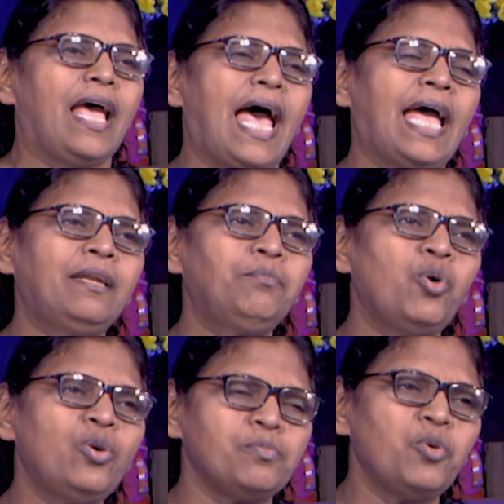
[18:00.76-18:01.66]
And
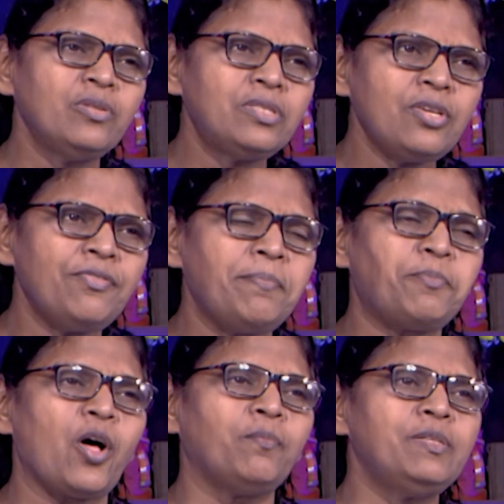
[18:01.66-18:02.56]
most of our
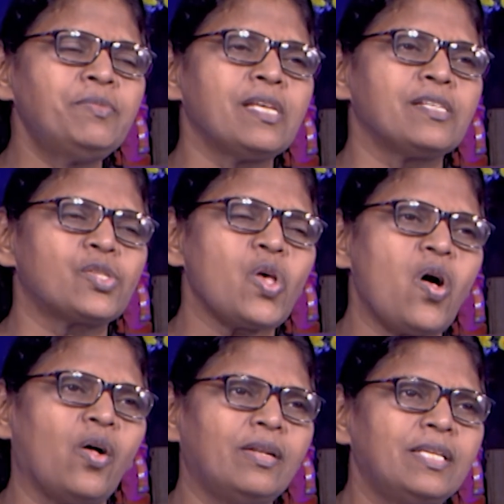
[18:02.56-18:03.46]
problems are
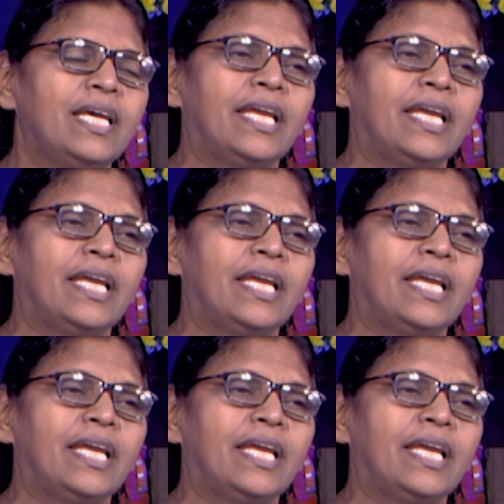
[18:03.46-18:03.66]
solved